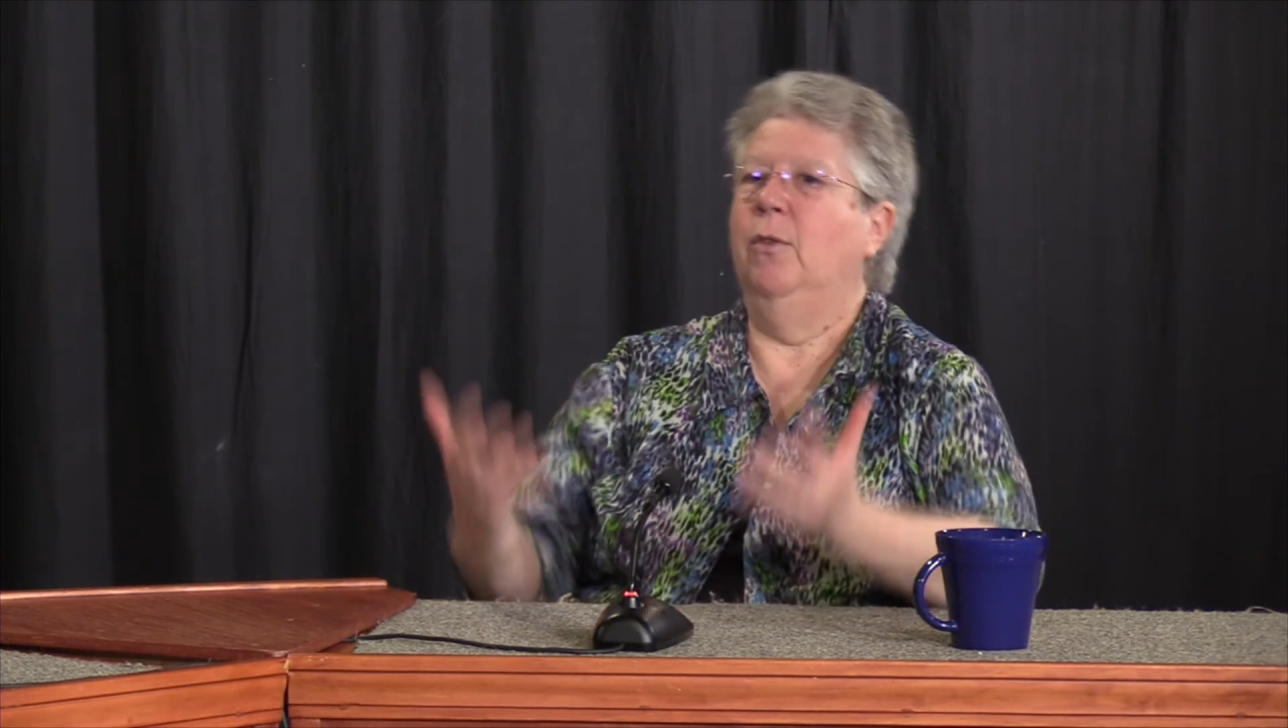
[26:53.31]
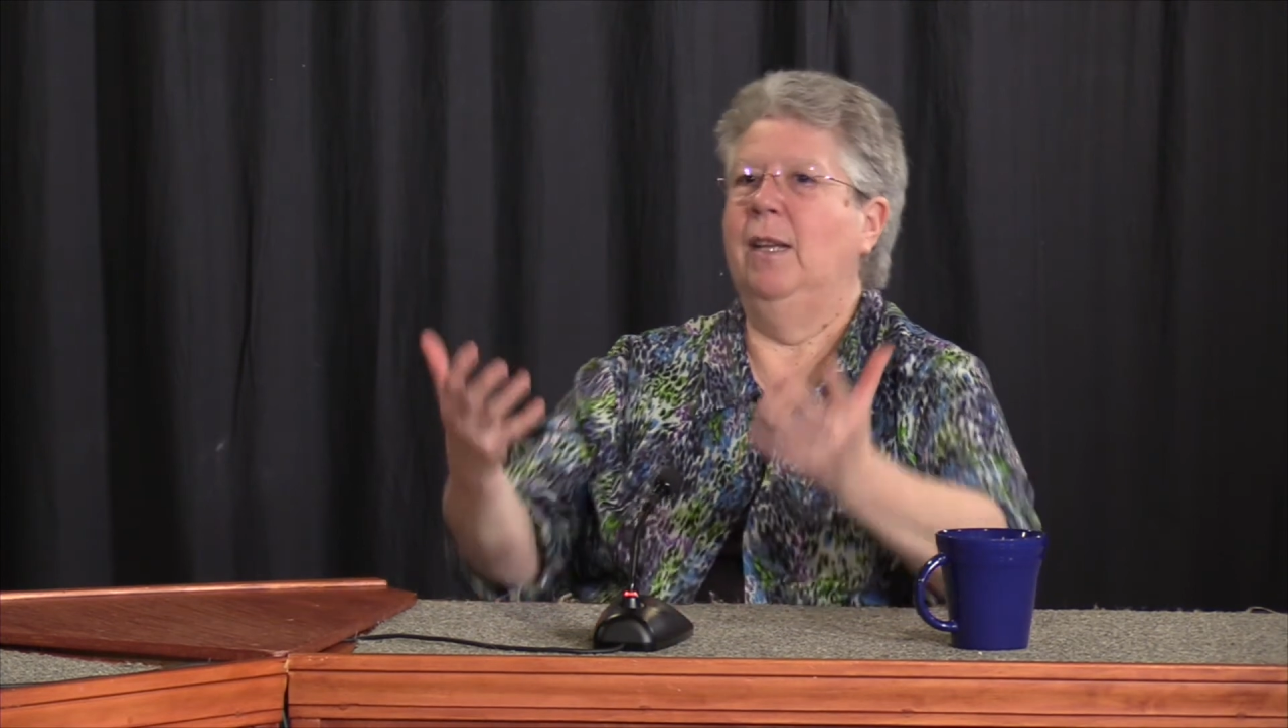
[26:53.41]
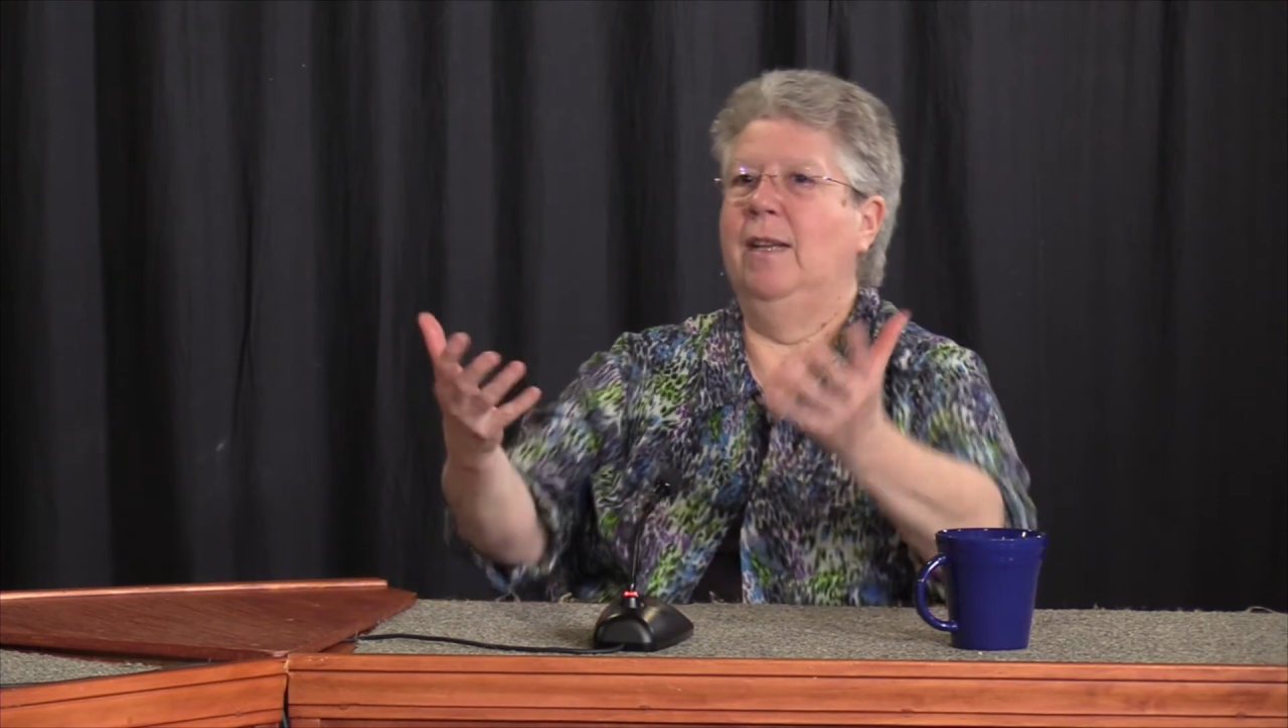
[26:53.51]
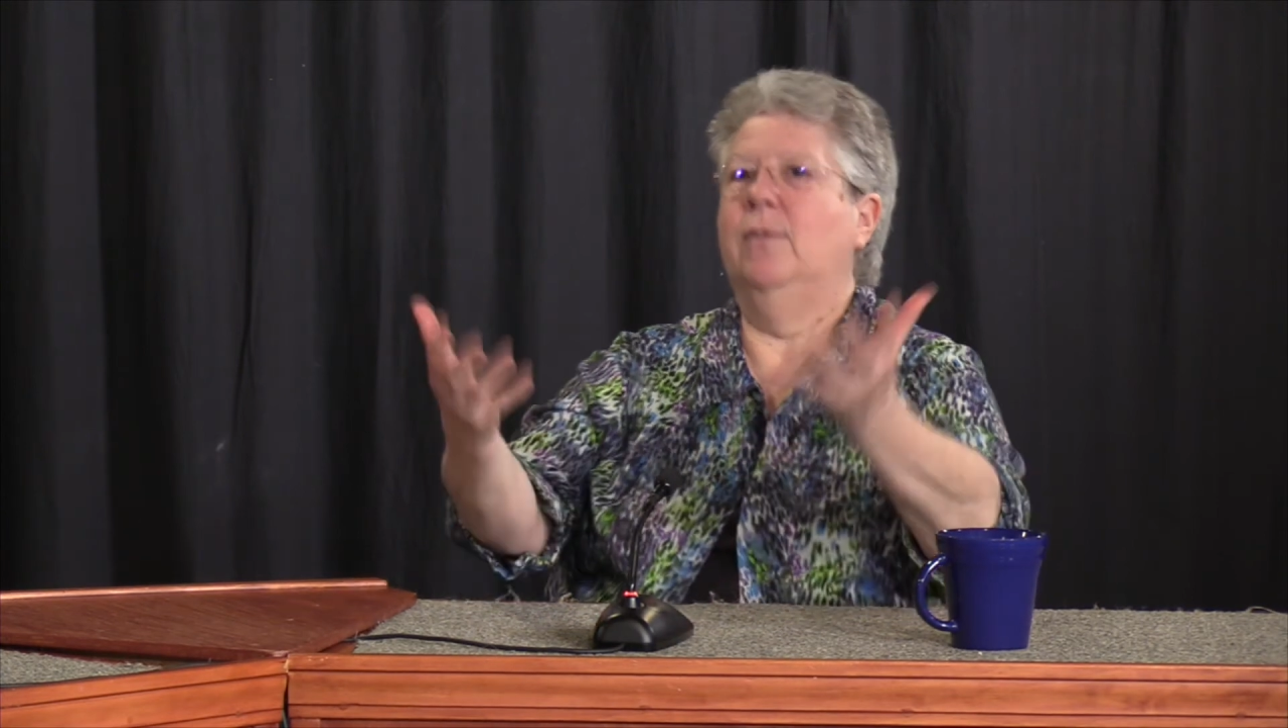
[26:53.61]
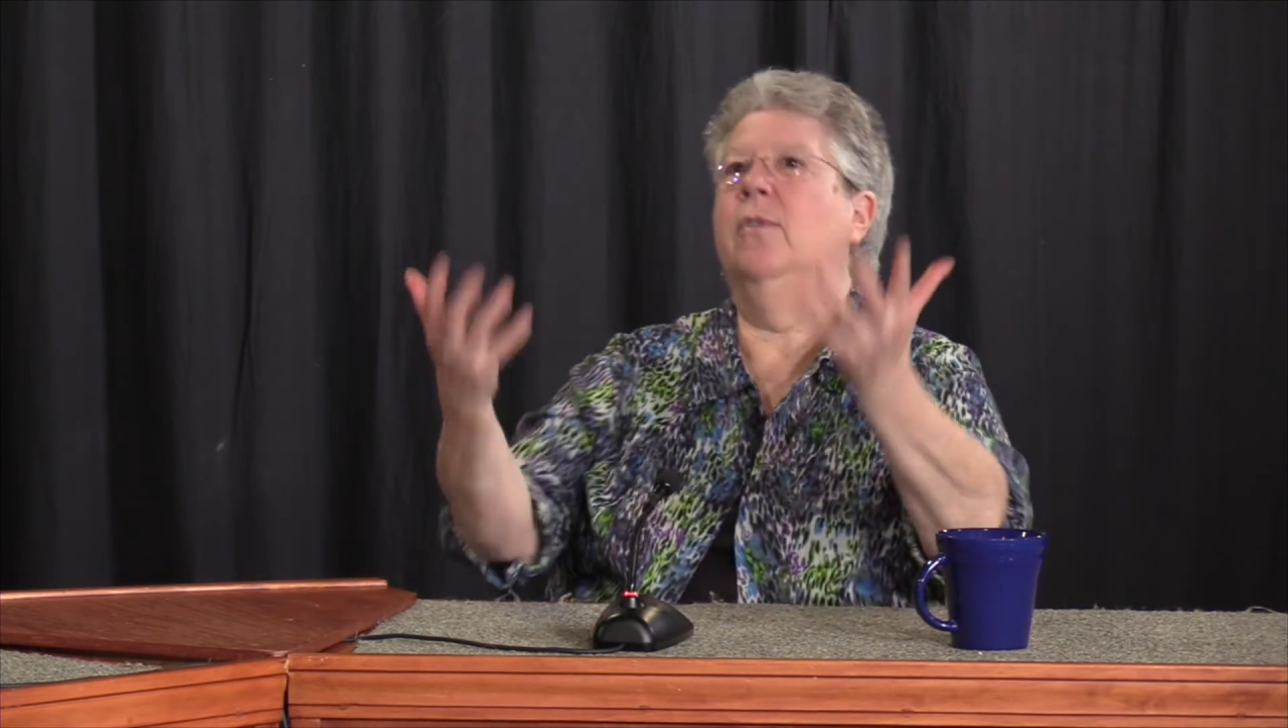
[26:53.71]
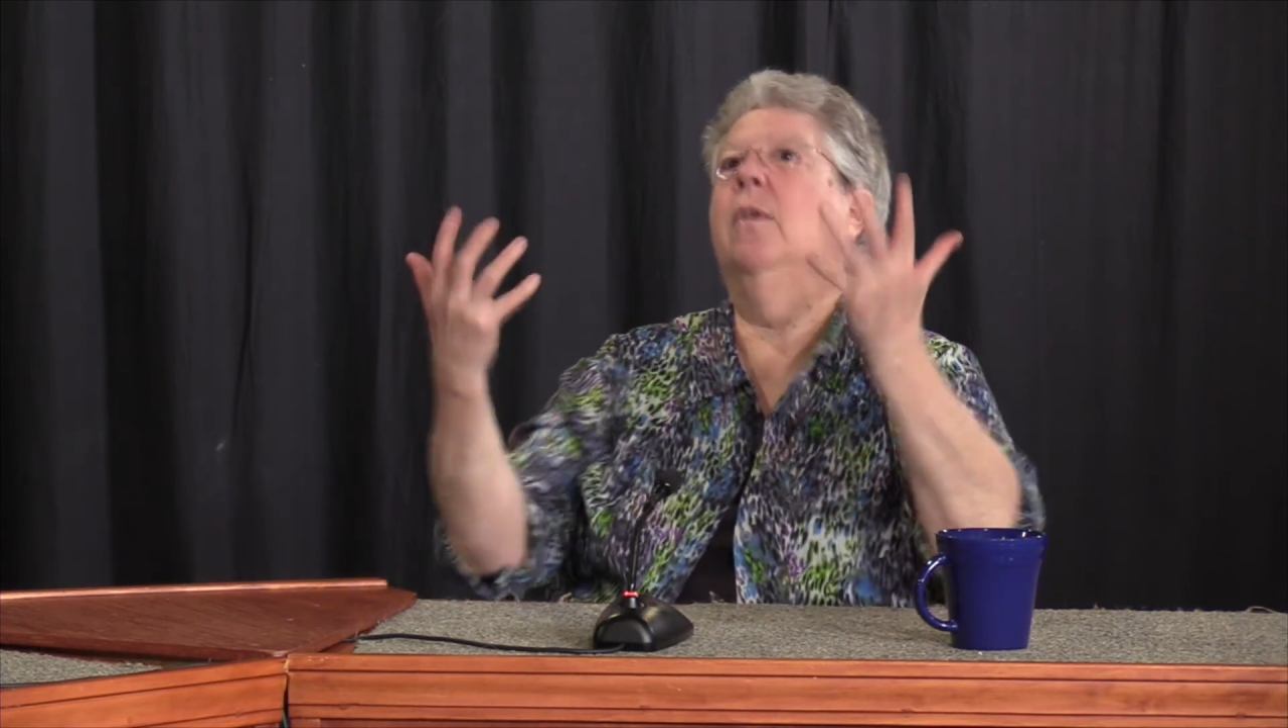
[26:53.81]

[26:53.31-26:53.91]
these